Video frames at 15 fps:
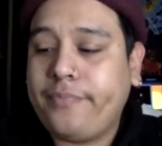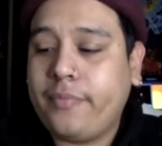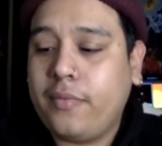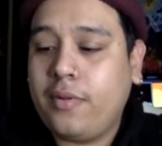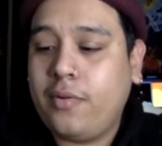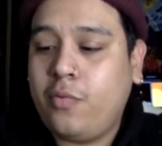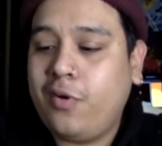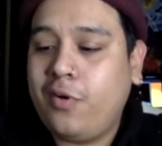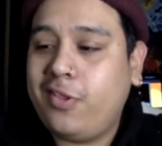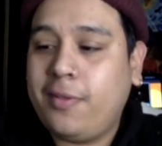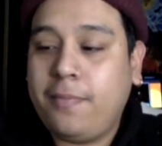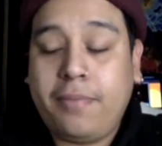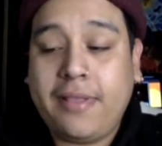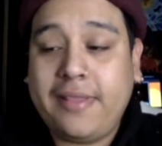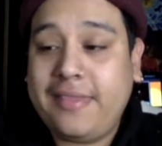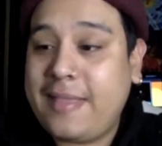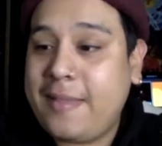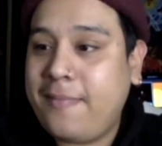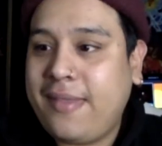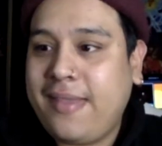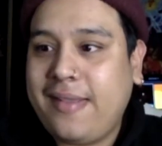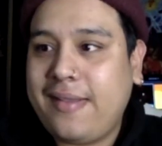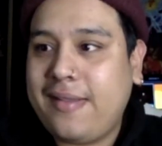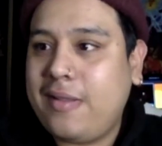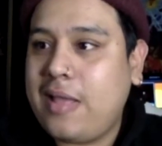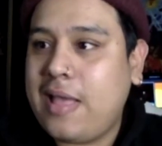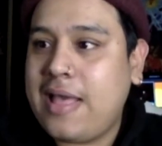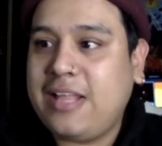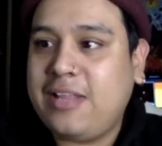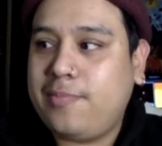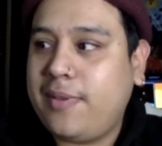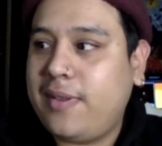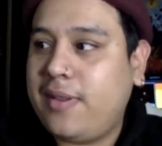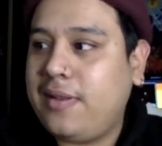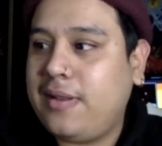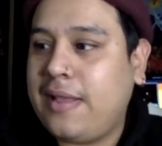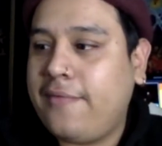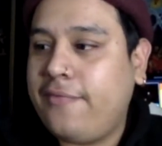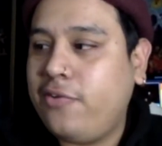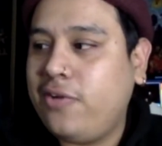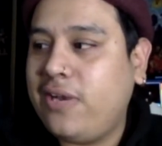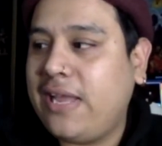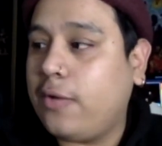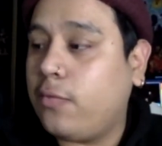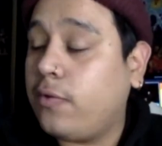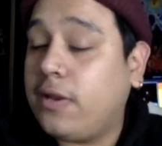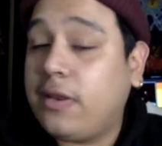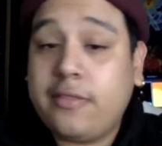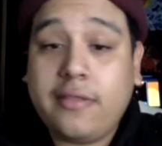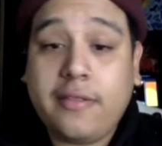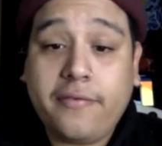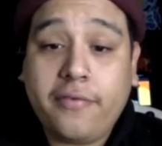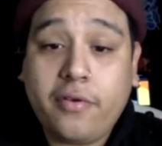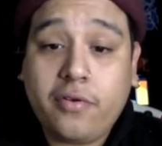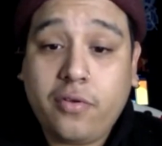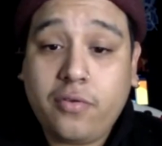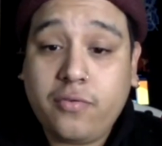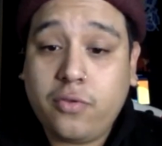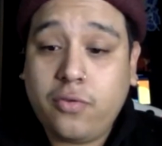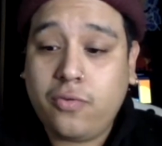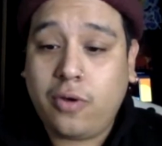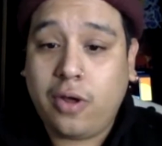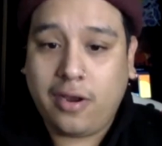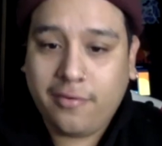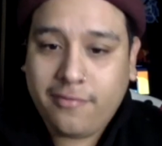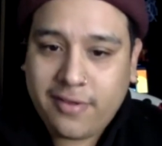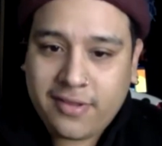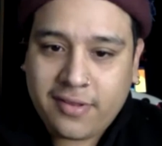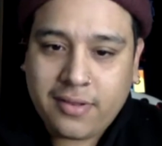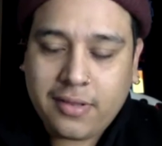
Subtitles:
Well, the pandemic has been, I feel like, really difficult to all of us.